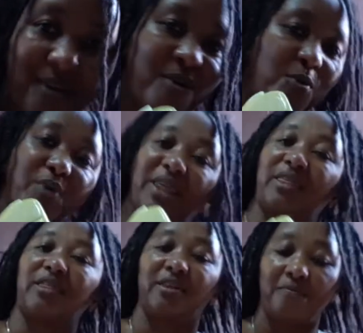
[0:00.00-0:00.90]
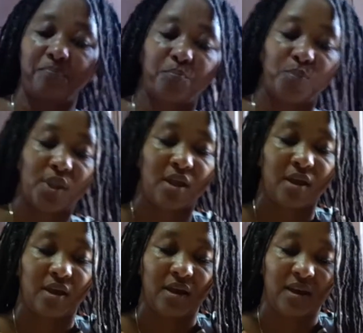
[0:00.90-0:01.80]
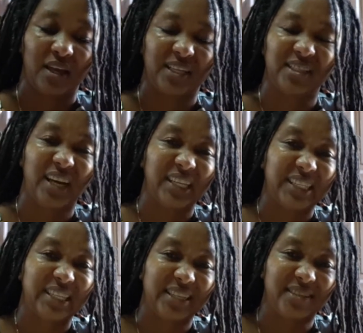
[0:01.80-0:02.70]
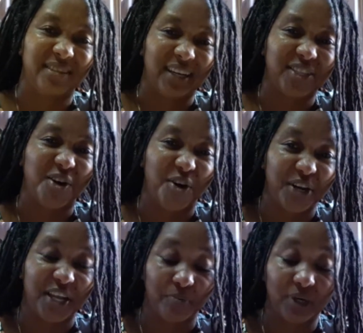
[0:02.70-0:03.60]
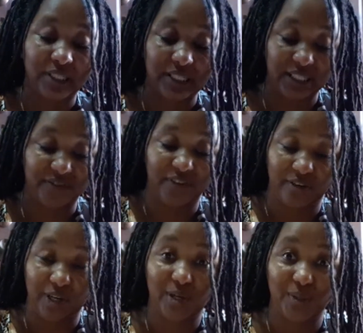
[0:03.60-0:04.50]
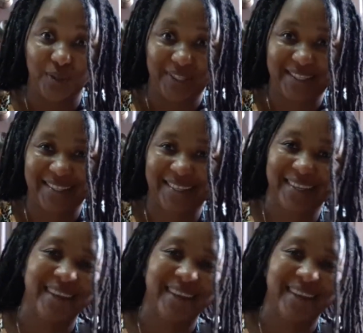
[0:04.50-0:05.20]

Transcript: with, it's not honey, but it's very close.